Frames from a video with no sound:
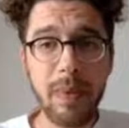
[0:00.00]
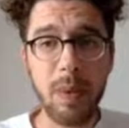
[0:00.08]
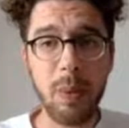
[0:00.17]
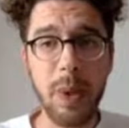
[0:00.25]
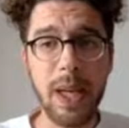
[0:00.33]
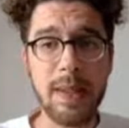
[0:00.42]

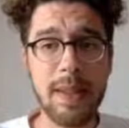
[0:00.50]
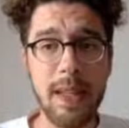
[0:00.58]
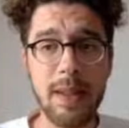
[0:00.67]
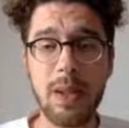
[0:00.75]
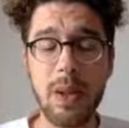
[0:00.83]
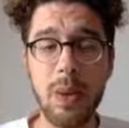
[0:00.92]
We
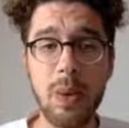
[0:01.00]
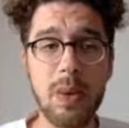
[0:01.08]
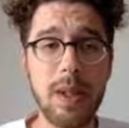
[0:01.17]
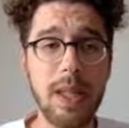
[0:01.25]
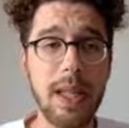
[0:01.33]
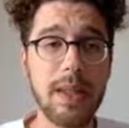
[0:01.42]
assessed those
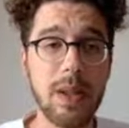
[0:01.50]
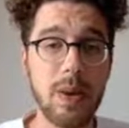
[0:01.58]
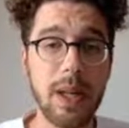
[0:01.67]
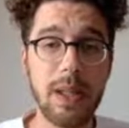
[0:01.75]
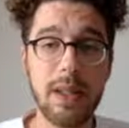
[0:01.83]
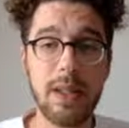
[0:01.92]
and
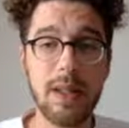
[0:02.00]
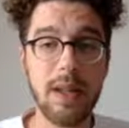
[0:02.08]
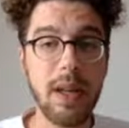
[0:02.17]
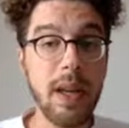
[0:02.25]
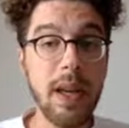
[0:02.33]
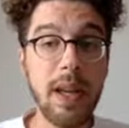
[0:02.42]
extracted
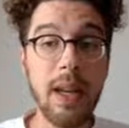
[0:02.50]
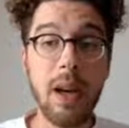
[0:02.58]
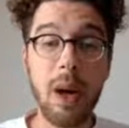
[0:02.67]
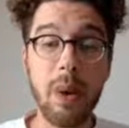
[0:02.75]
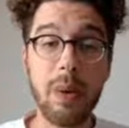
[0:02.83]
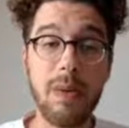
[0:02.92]

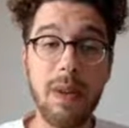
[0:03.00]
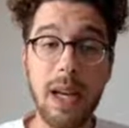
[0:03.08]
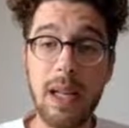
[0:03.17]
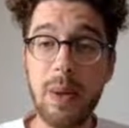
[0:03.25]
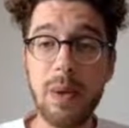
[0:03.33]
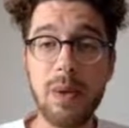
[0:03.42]
our
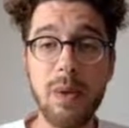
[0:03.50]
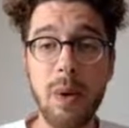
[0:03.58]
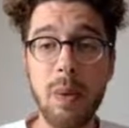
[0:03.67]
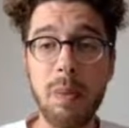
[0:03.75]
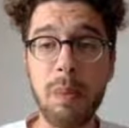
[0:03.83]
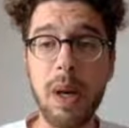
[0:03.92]
values
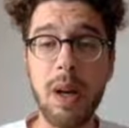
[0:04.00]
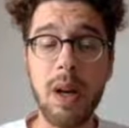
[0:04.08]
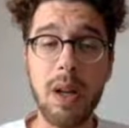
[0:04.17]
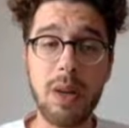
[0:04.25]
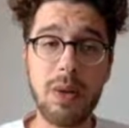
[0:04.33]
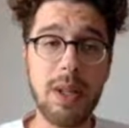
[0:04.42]
from
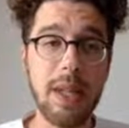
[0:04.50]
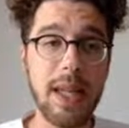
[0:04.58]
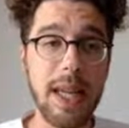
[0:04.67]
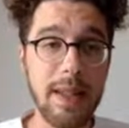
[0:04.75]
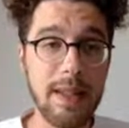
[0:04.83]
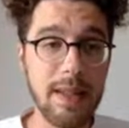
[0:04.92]
108